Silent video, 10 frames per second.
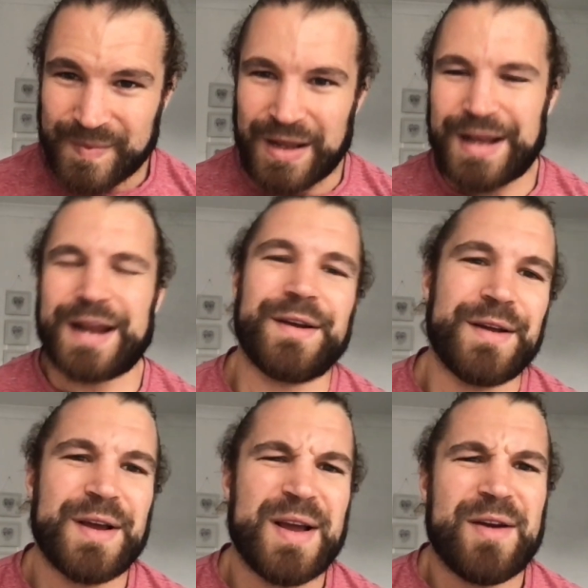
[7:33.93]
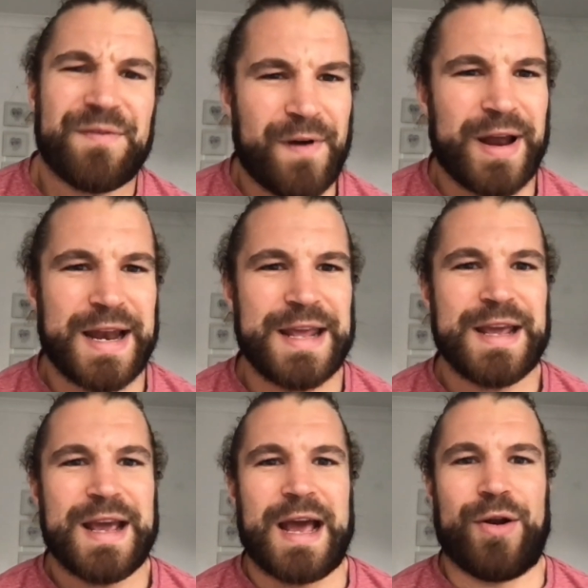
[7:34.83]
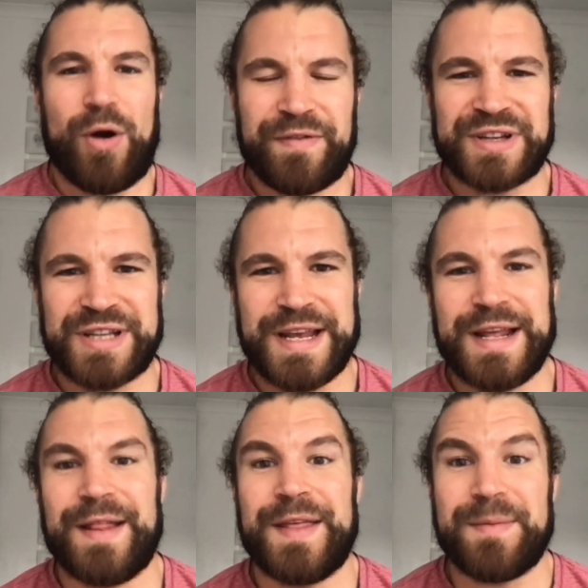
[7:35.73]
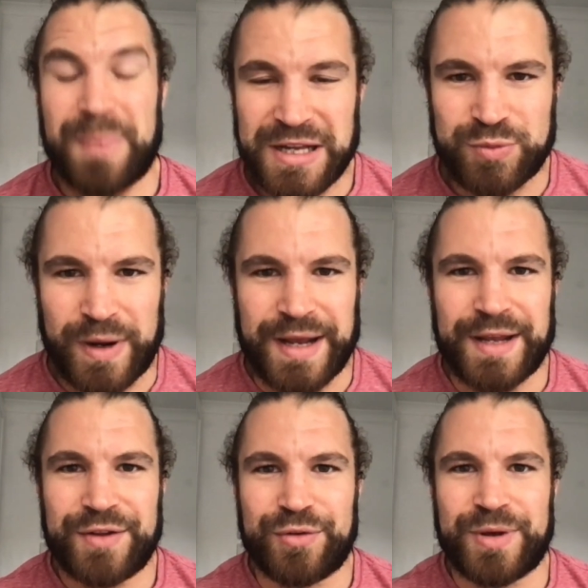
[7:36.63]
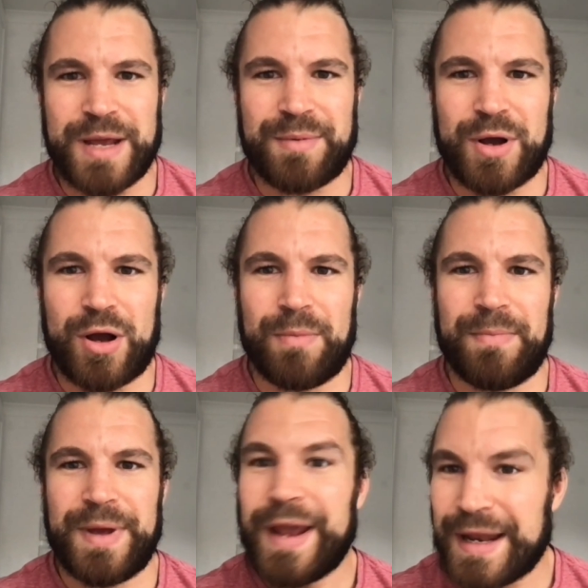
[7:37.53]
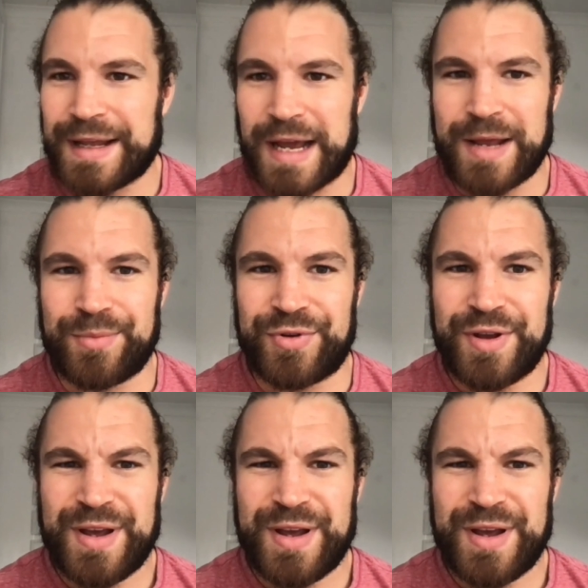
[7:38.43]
And then finally, and obviously the best way to keep calm in games